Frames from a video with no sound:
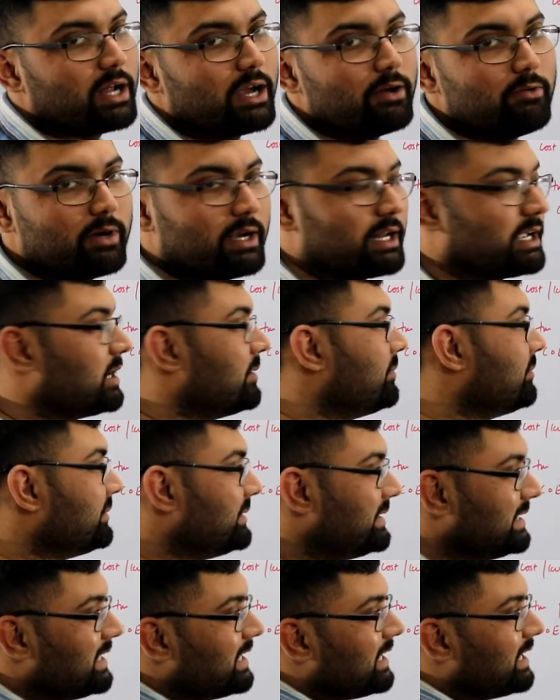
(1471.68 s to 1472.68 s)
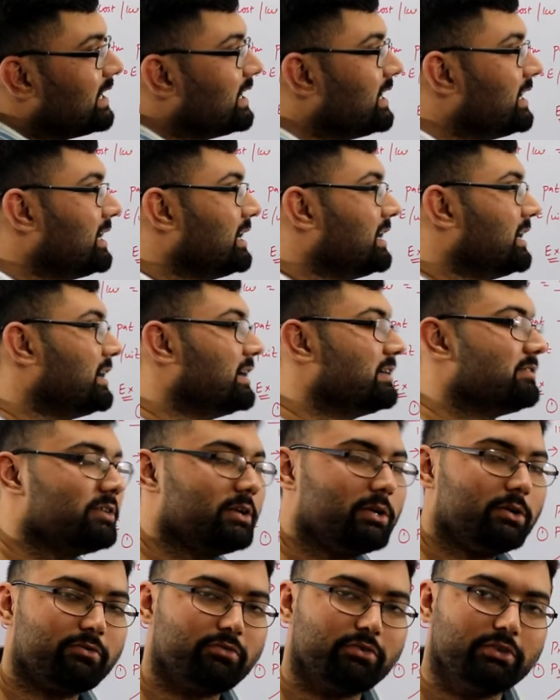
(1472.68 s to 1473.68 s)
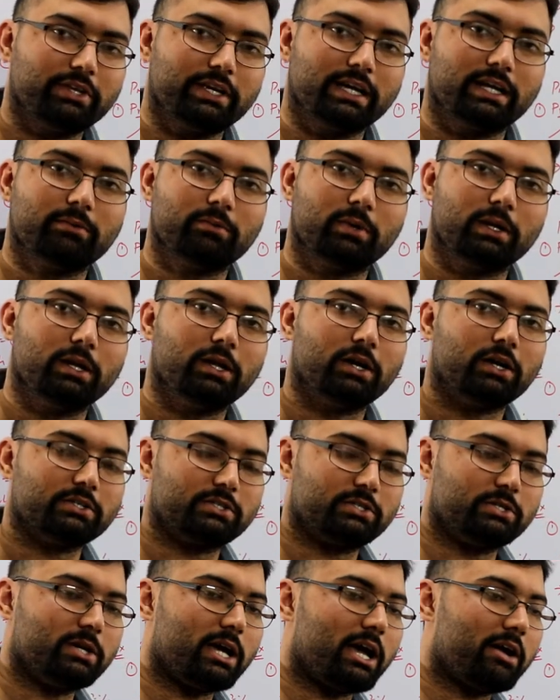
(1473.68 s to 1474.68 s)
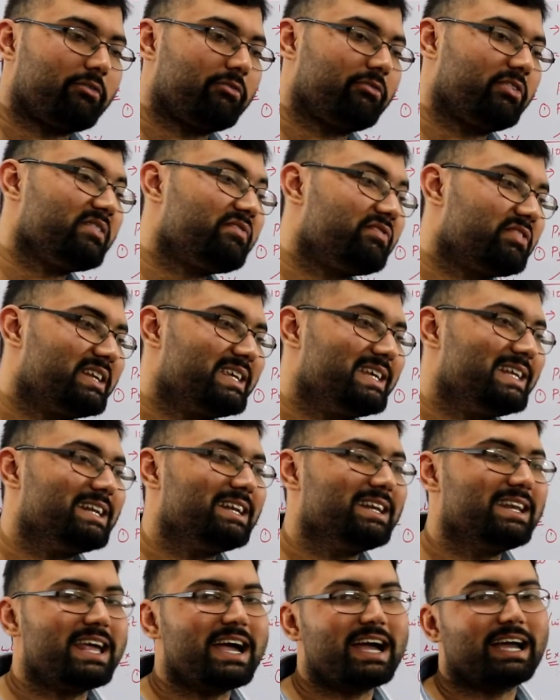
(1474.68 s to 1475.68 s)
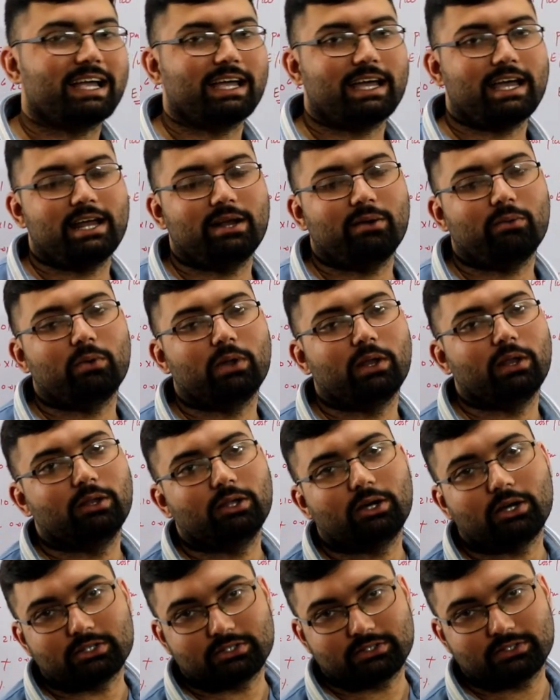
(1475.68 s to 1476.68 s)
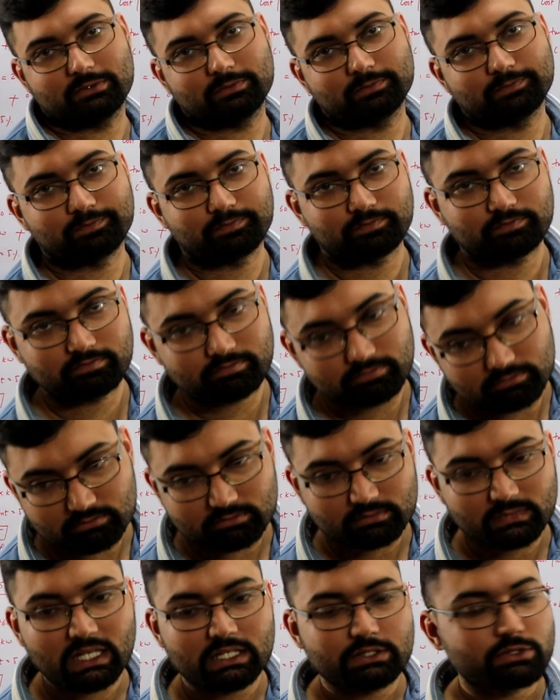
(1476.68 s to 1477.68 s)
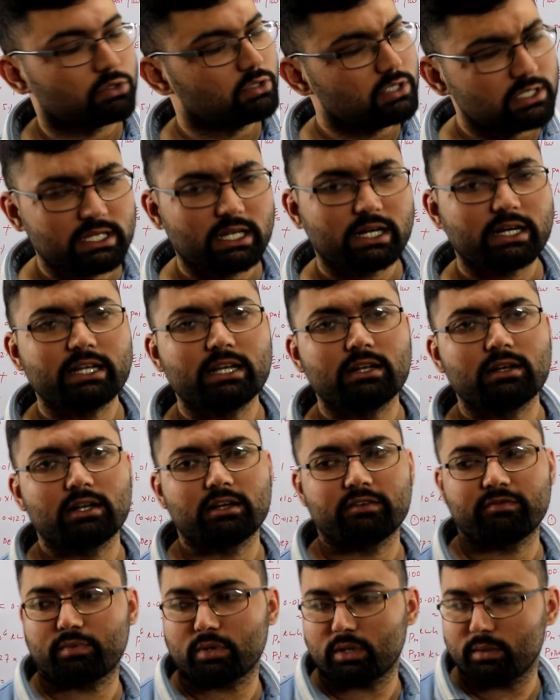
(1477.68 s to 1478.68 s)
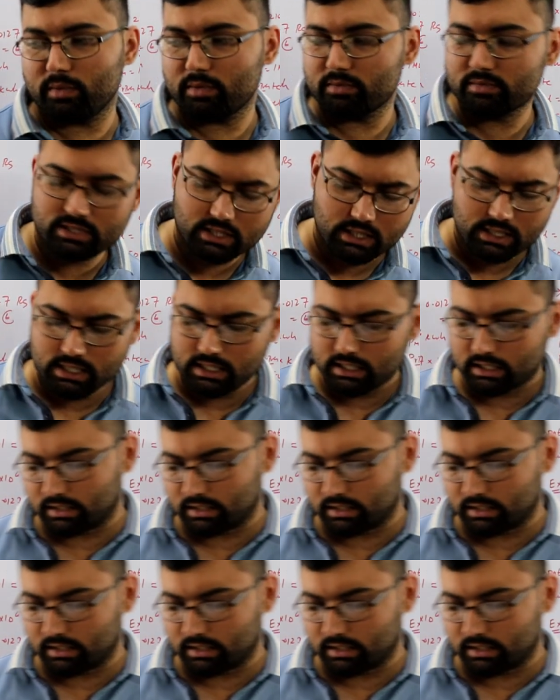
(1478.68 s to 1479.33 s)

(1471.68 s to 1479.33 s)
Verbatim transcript: private company. Have a look for the annual loss. You have 15 lakh annual loss. So these are real life problems.